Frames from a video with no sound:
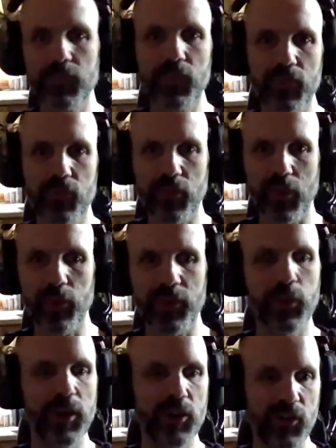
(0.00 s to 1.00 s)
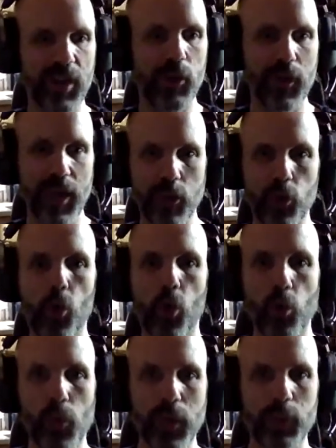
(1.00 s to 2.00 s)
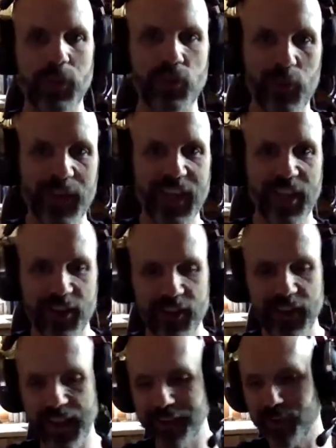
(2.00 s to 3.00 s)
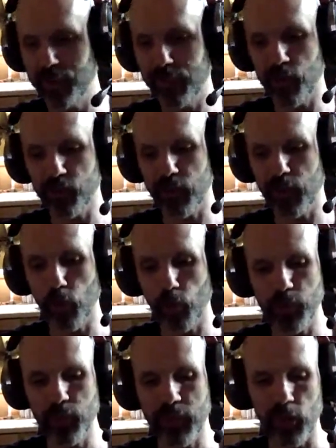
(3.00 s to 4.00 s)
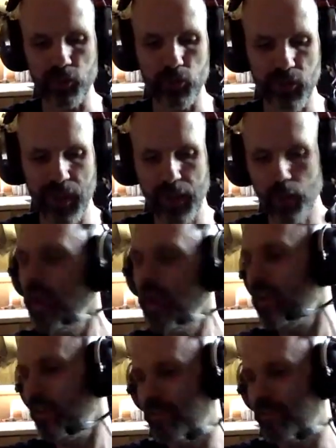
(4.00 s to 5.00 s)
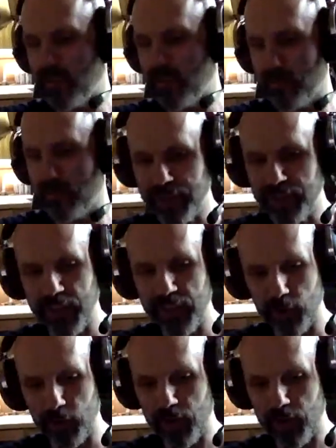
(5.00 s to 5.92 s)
So they're going to say, okay, cool, what are we doing here? And you can also say you've got defined